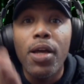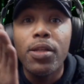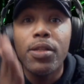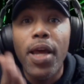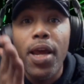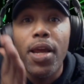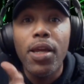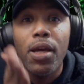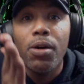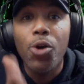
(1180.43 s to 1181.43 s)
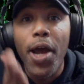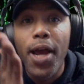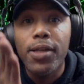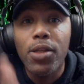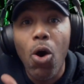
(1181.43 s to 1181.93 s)
Stay your
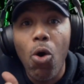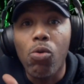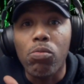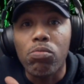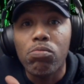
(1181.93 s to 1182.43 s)
ass home.